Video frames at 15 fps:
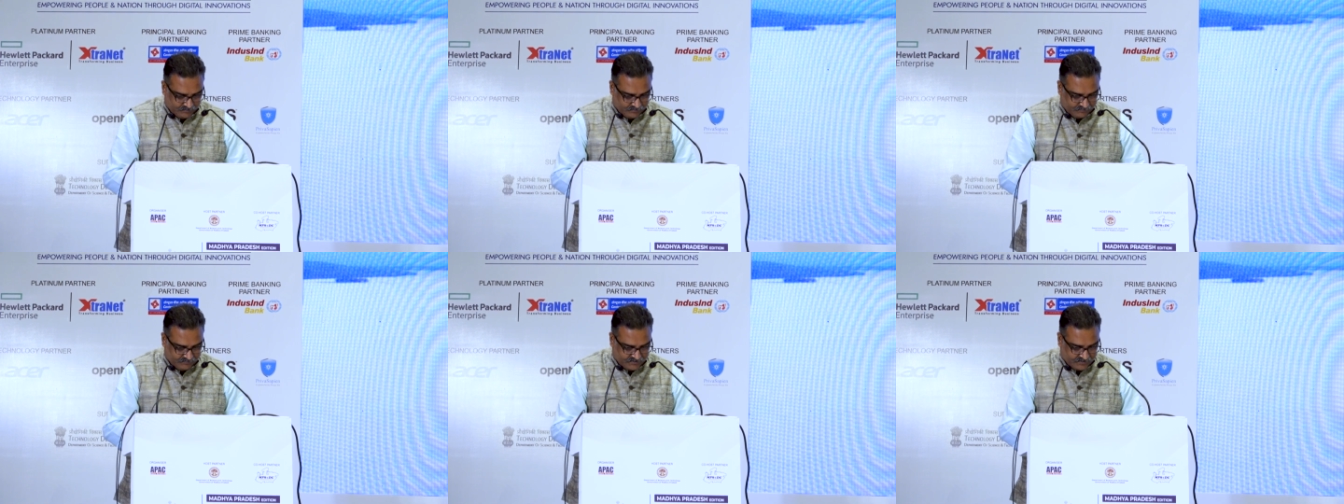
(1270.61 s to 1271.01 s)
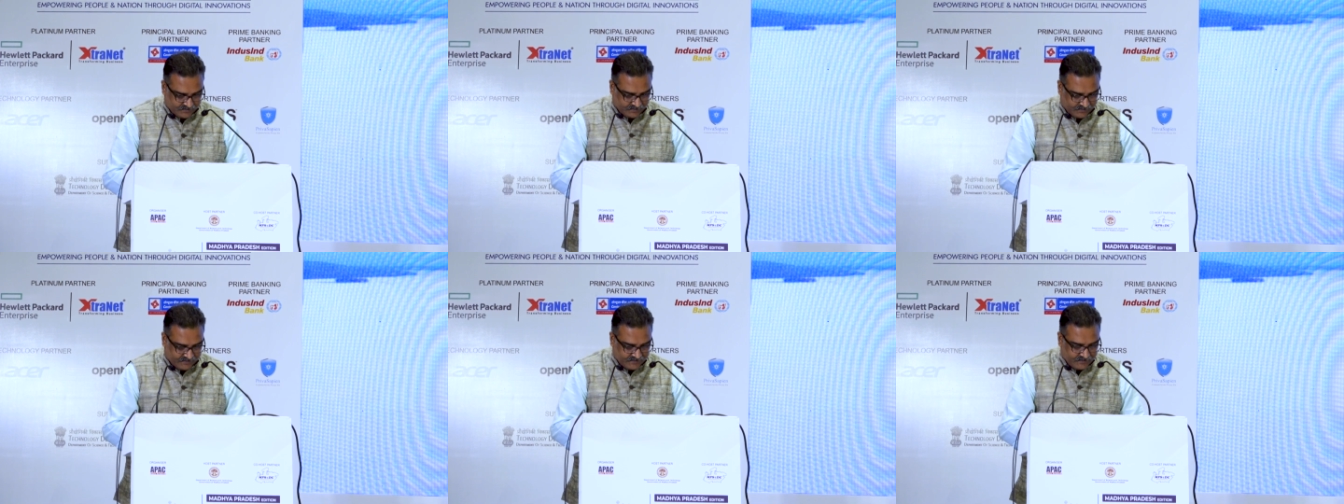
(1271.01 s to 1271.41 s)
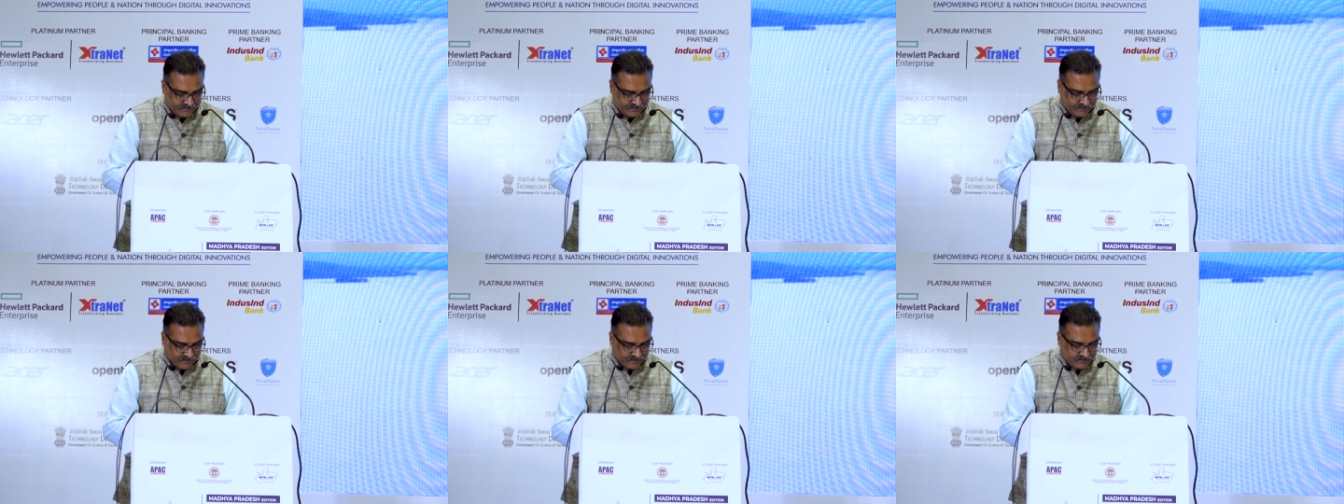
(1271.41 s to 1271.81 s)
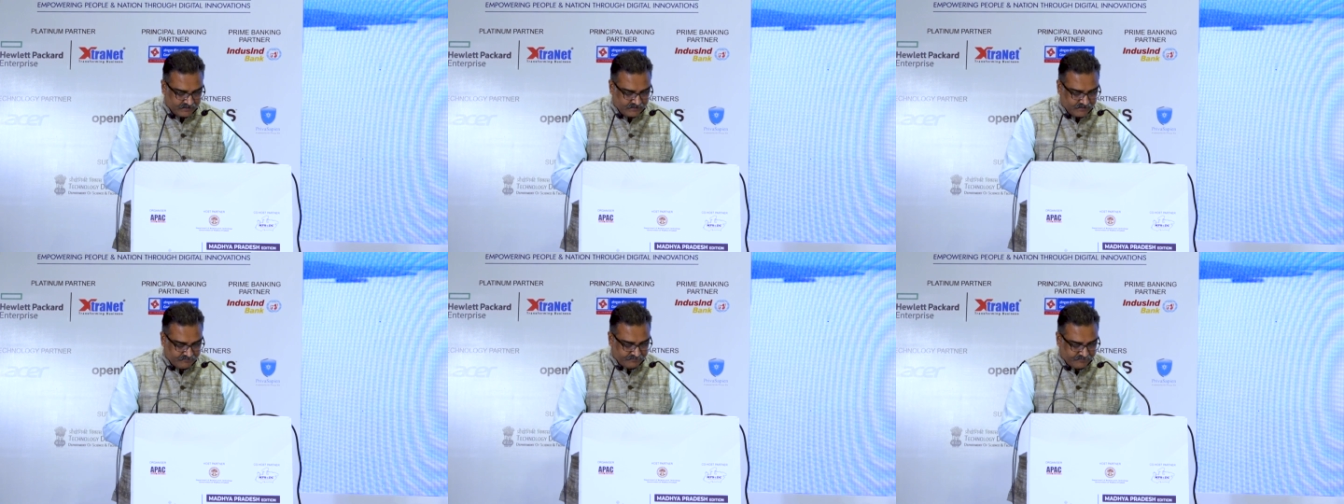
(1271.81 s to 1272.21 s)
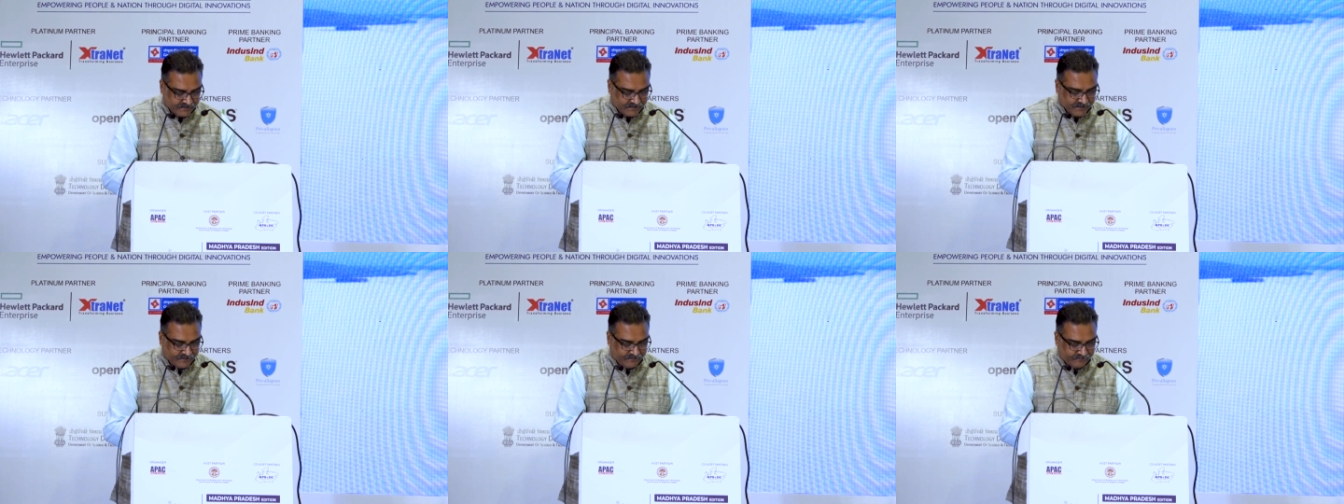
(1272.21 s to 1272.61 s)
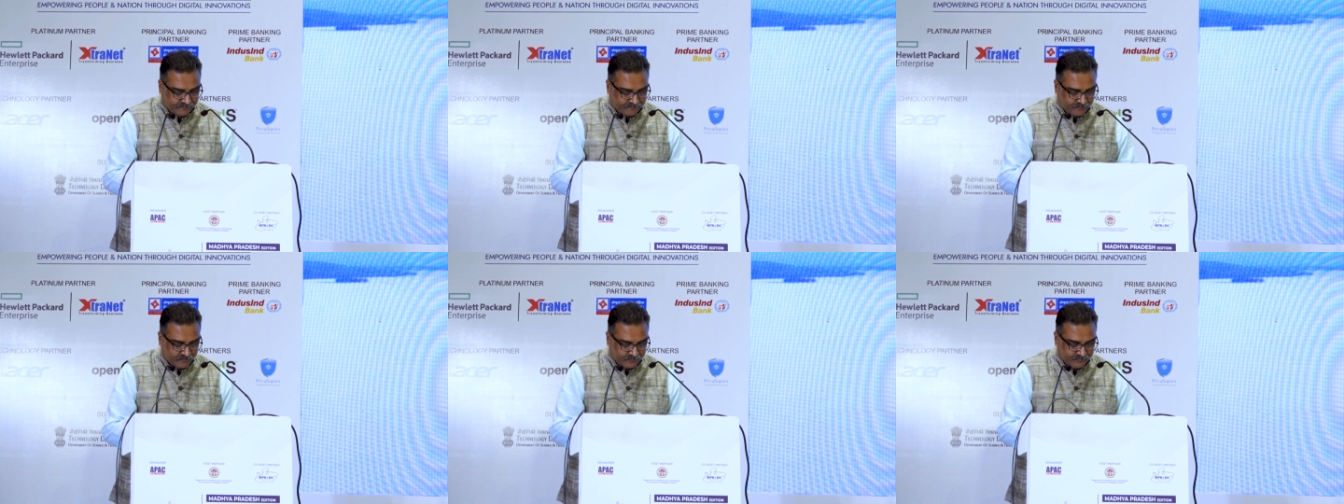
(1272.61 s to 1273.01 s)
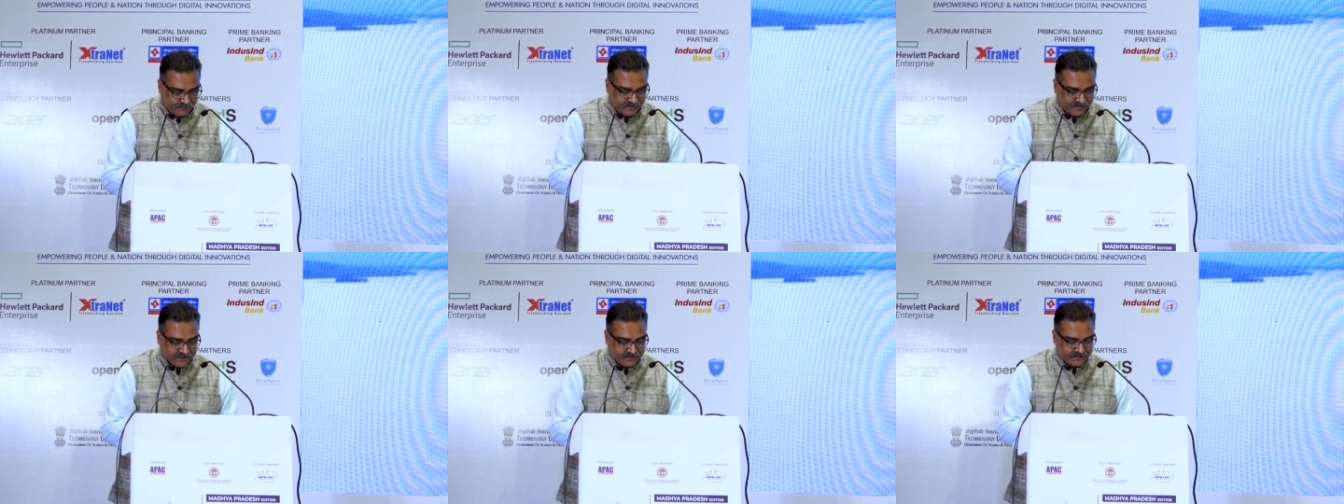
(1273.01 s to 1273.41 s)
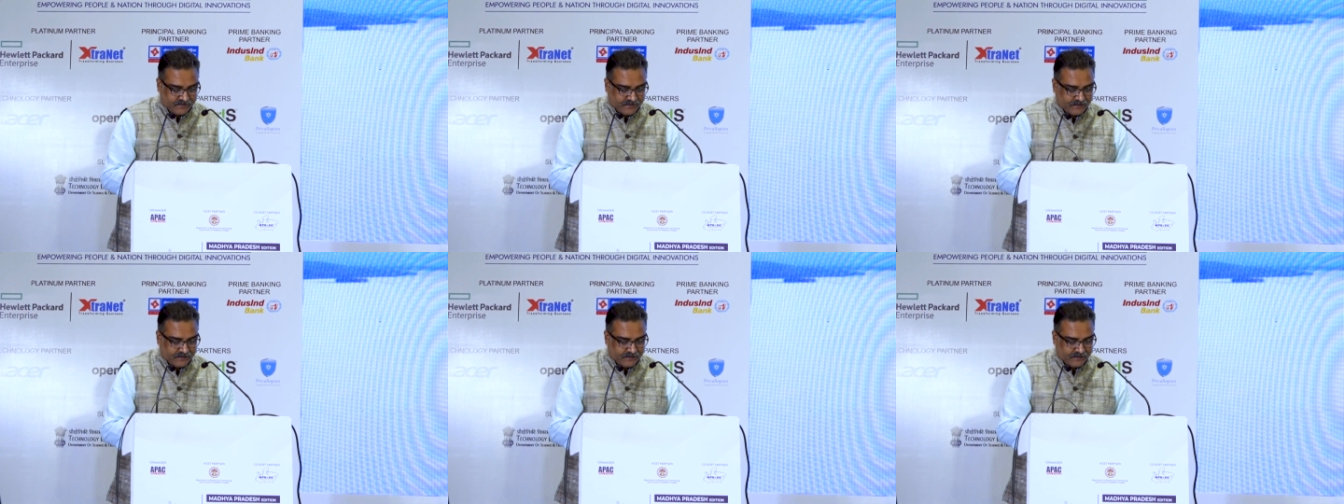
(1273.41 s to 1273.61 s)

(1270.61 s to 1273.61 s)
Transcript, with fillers: Mr. Kiran Anandam Pillai from the National Health